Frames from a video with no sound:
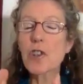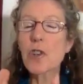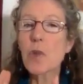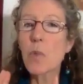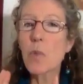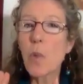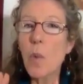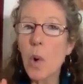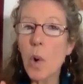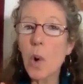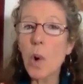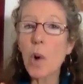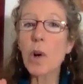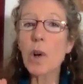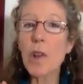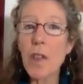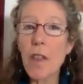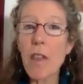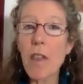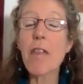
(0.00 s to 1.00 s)
turning
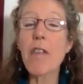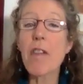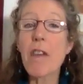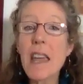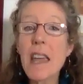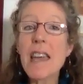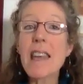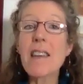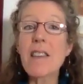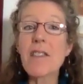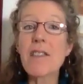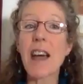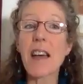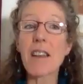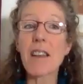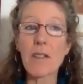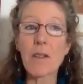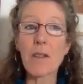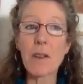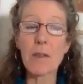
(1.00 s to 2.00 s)
toward the thing
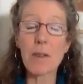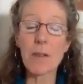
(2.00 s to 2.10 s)
that